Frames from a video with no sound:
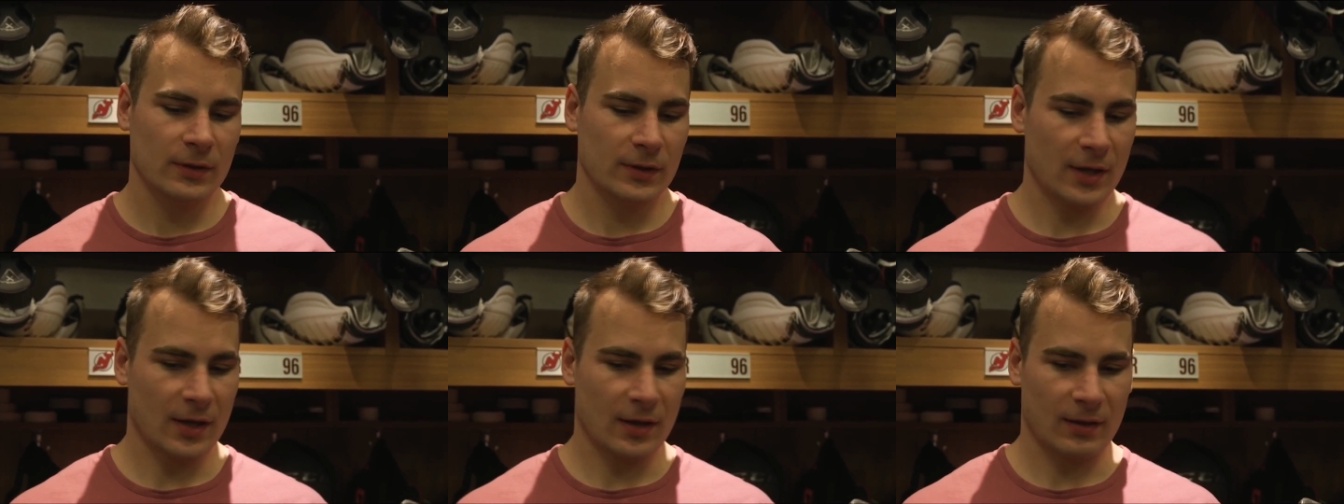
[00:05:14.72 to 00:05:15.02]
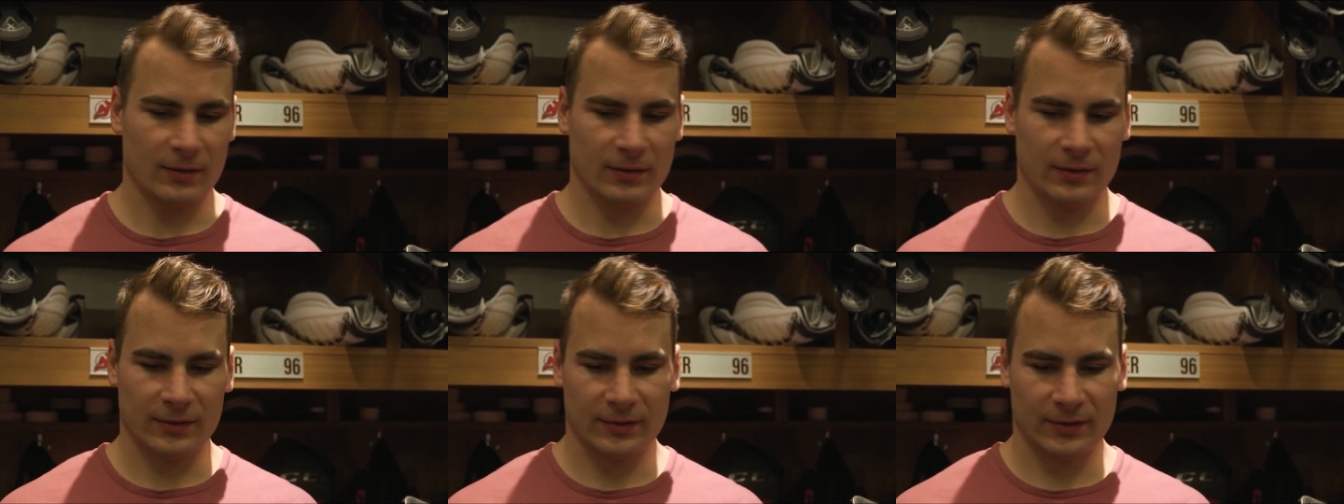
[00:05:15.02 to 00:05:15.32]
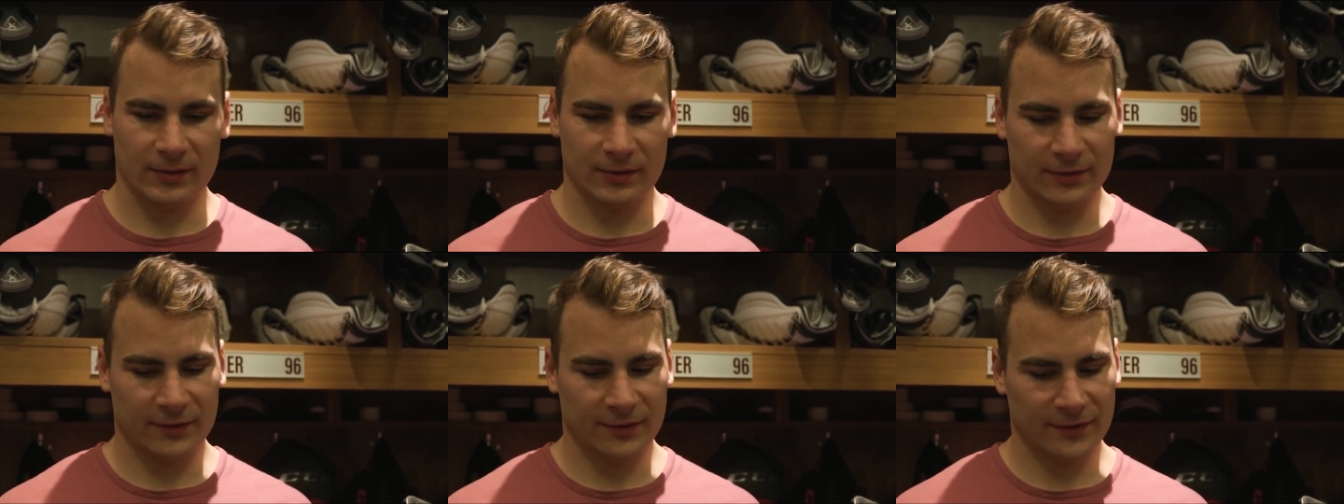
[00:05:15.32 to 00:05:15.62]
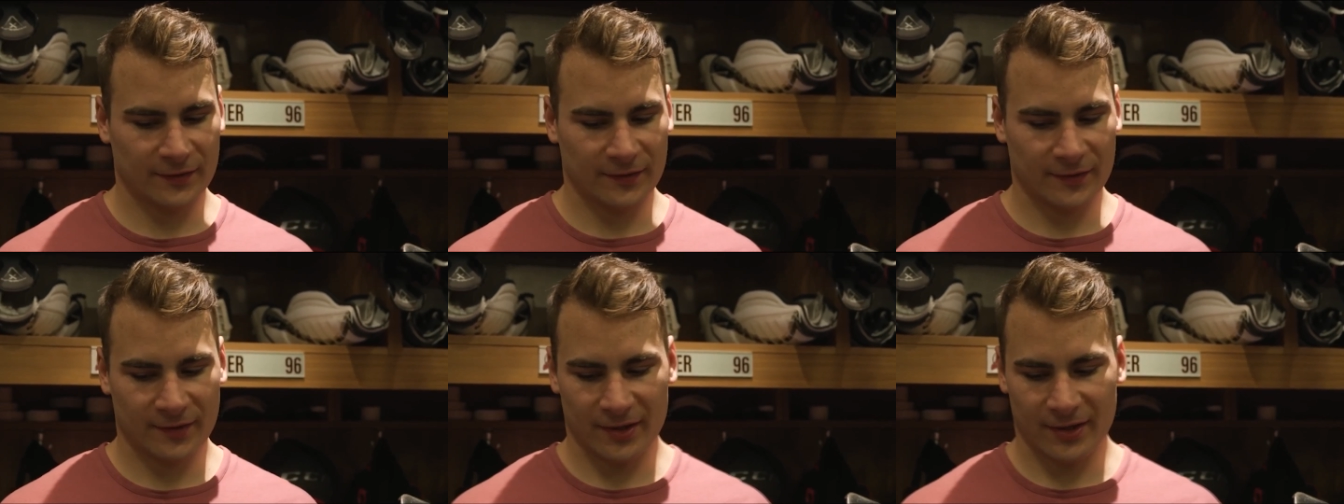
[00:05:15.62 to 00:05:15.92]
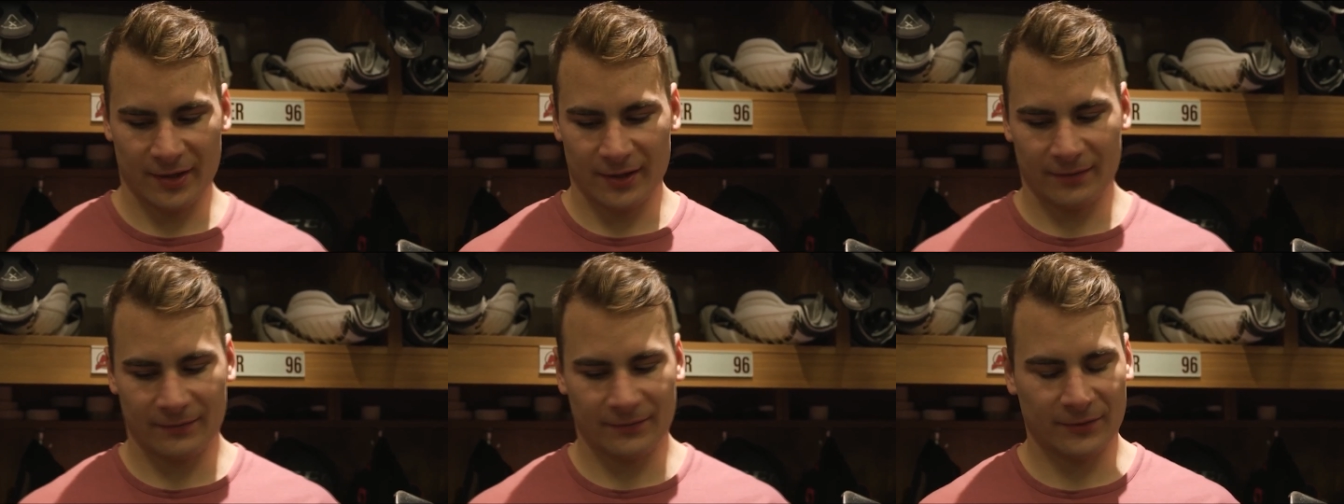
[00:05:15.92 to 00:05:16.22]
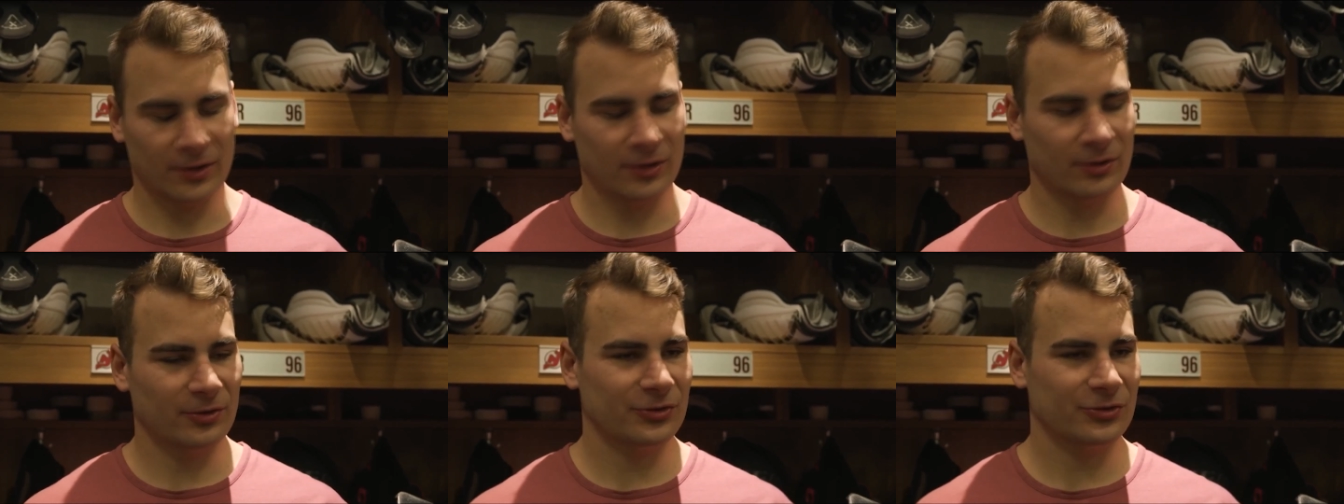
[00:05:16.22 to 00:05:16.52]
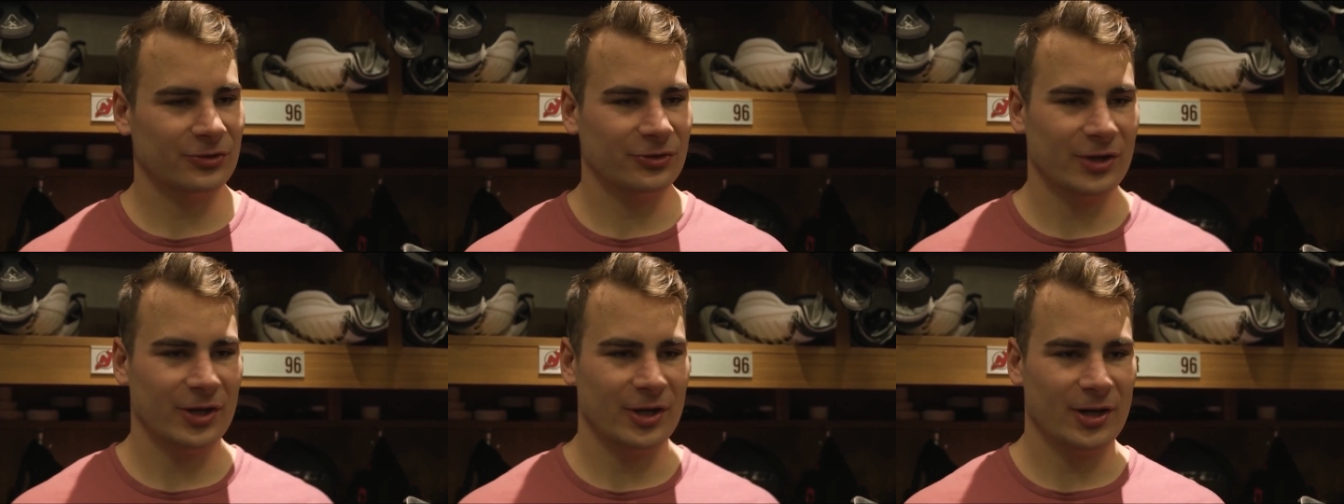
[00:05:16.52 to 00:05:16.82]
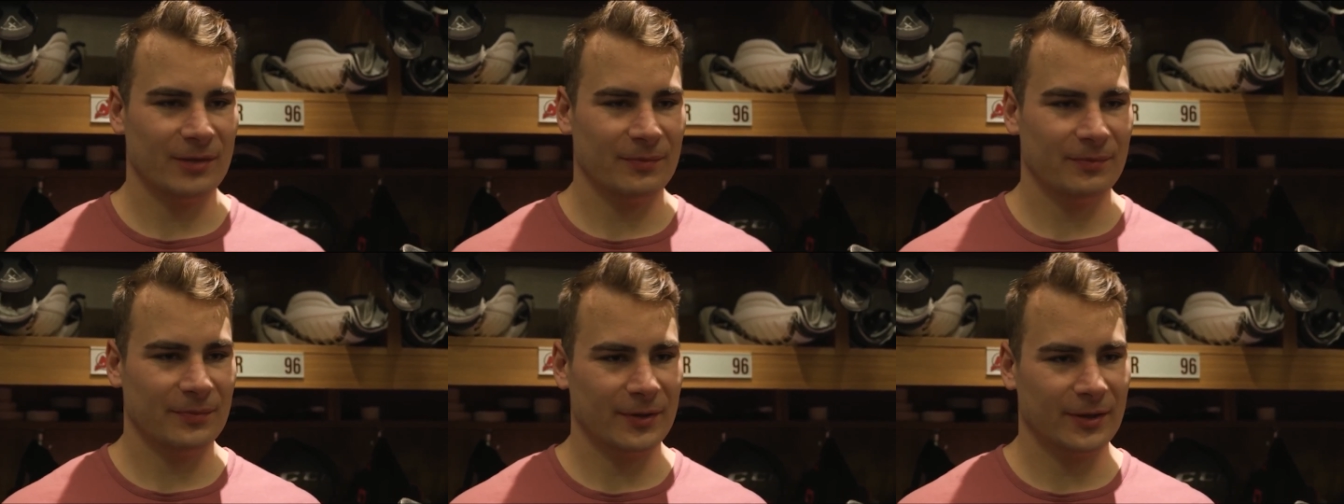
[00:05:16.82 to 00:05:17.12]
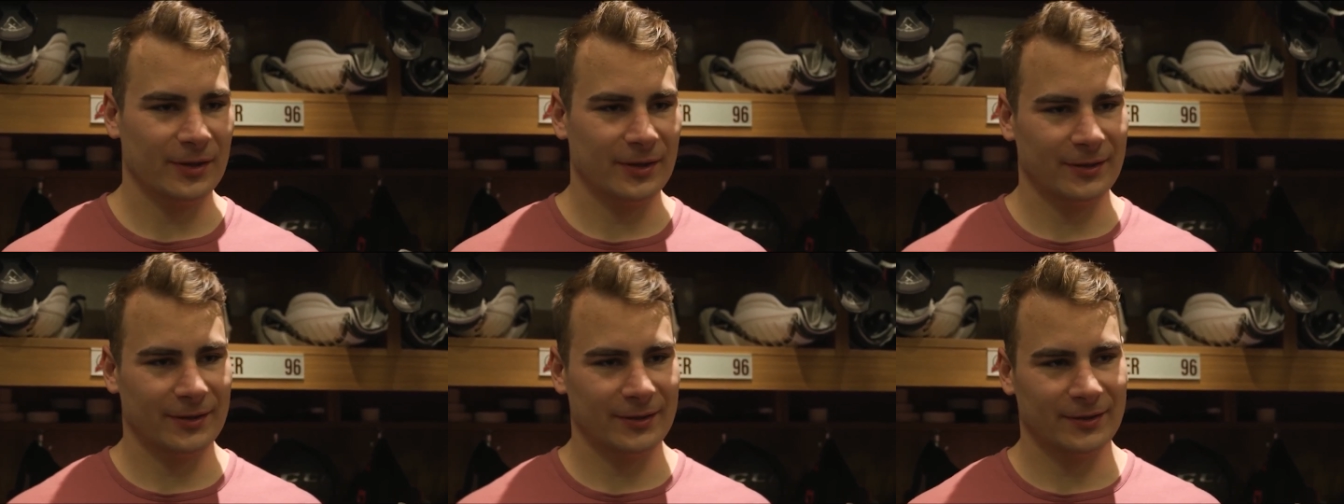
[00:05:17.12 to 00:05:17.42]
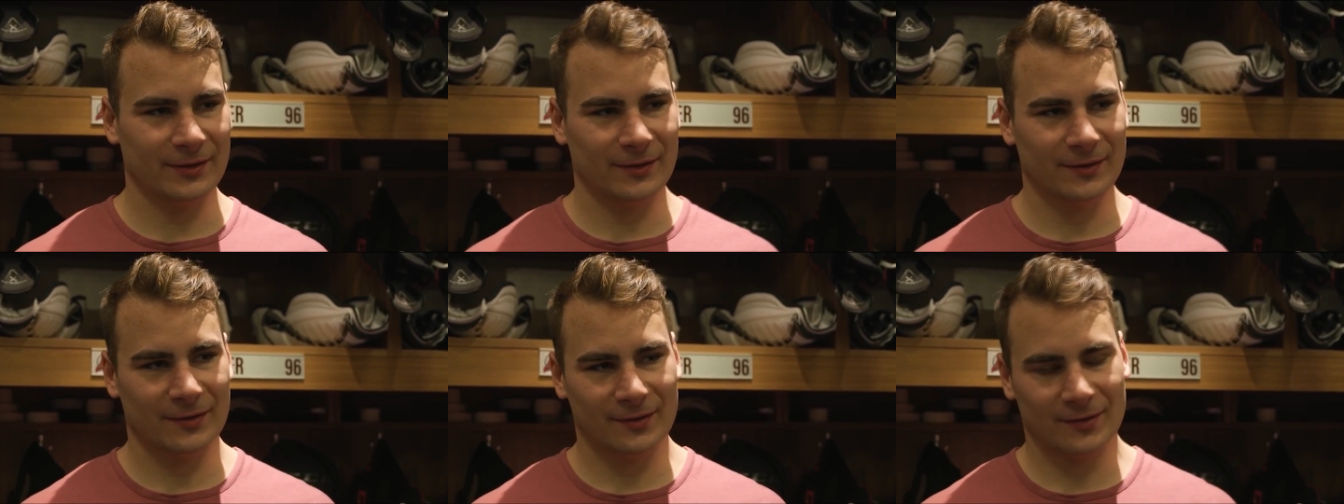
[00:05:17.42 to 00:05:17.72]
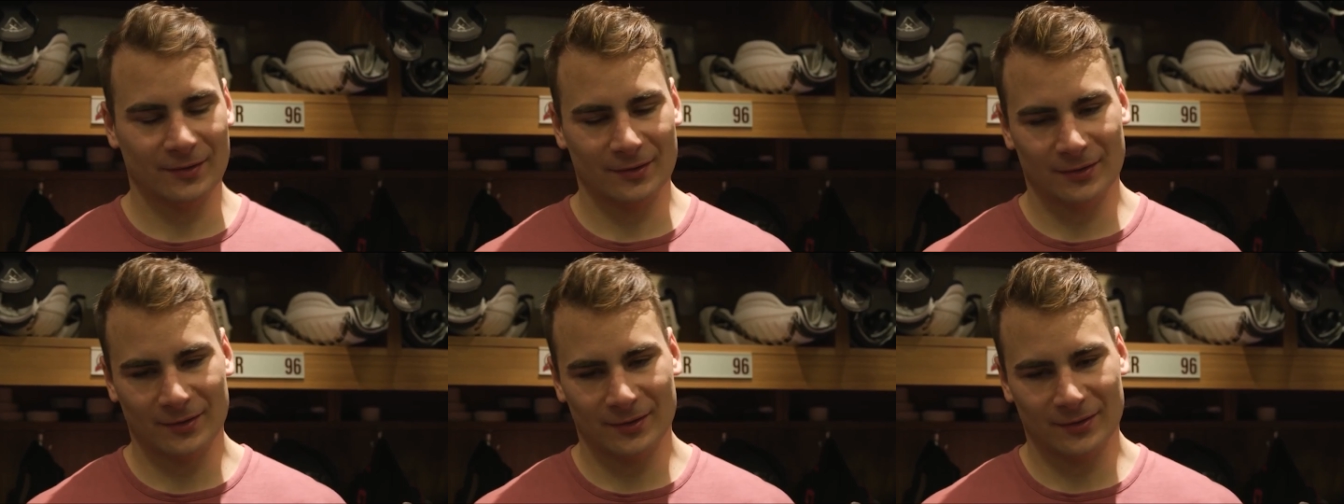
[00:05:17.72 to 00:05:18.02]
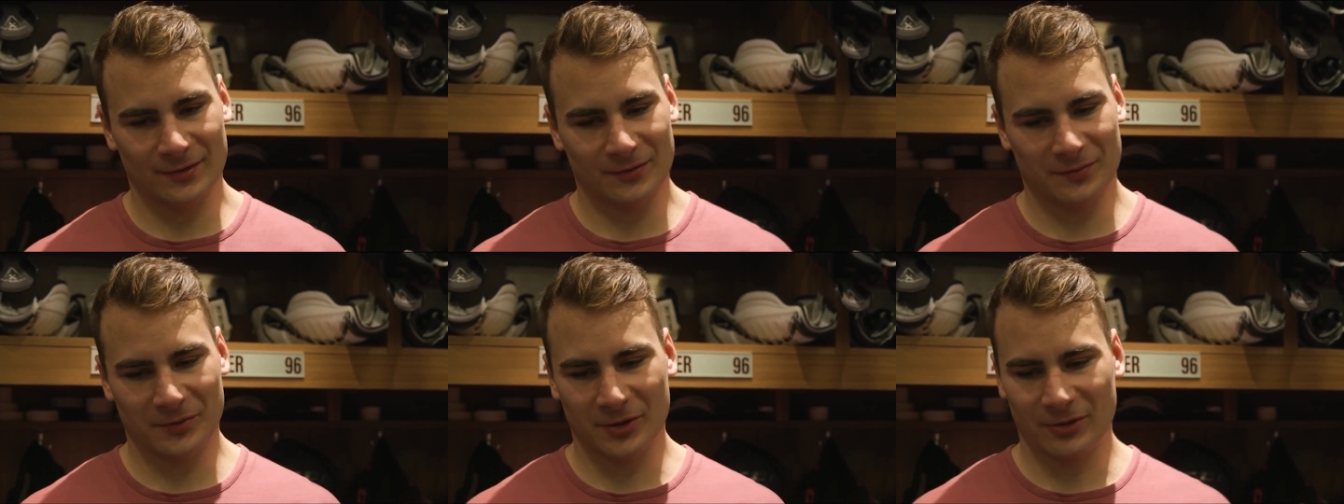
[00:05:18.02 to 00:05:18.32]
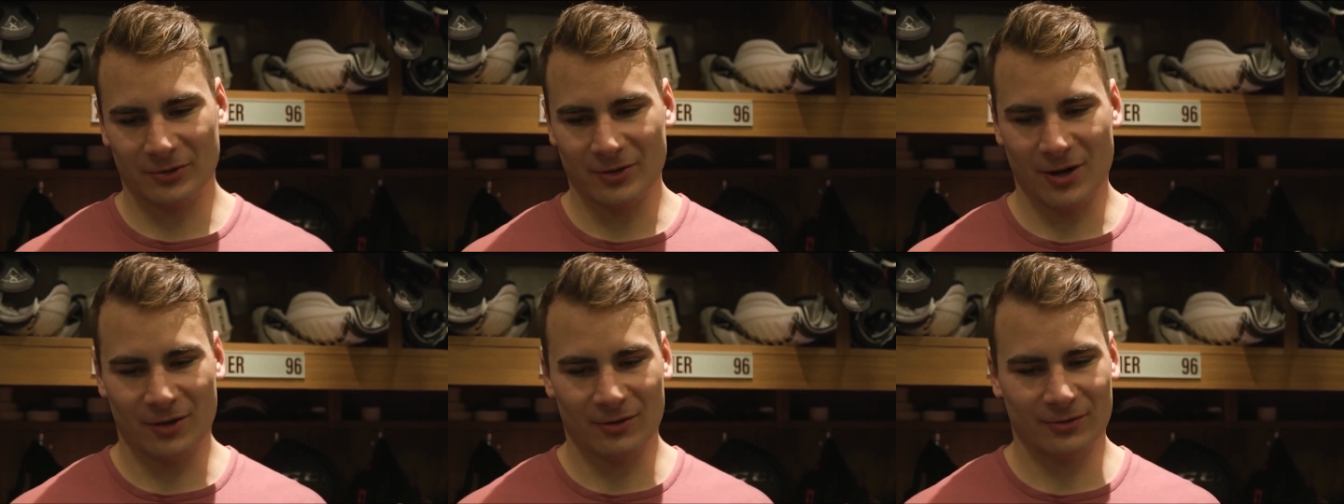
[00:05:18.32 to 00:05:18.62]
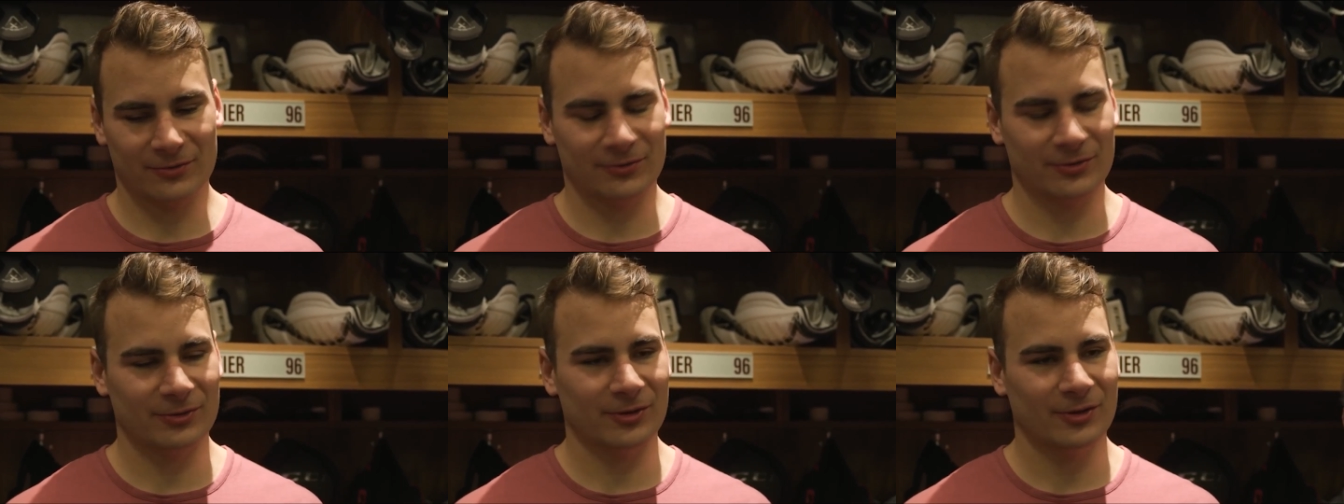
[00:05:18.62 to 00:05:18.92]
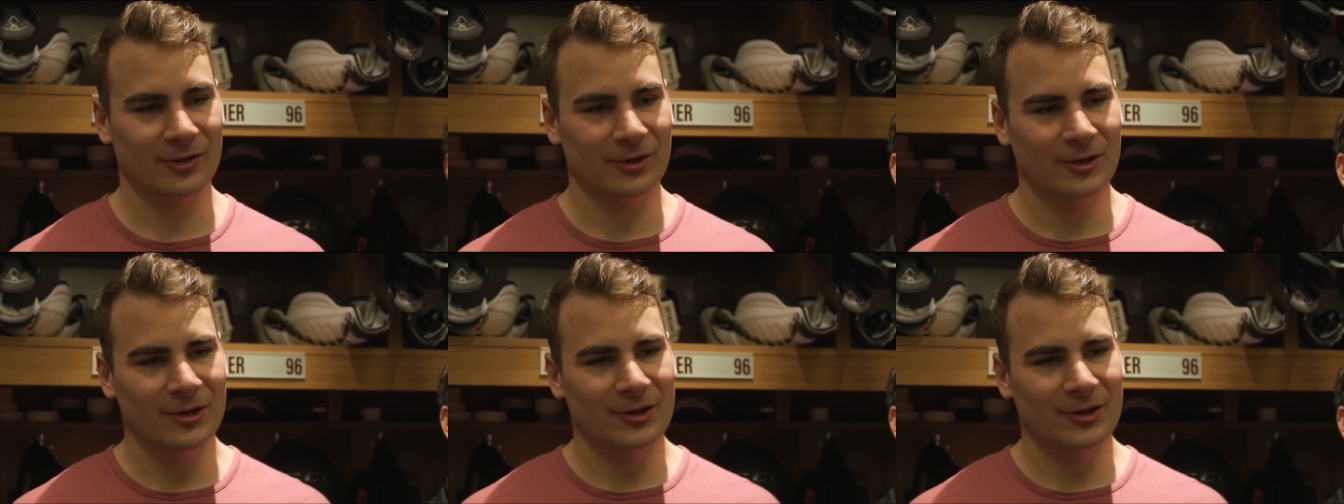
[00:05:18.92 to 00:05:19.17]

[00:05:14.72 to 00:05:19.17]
Yeah, he's uh, you know straight up. Uh, he's he's been around for.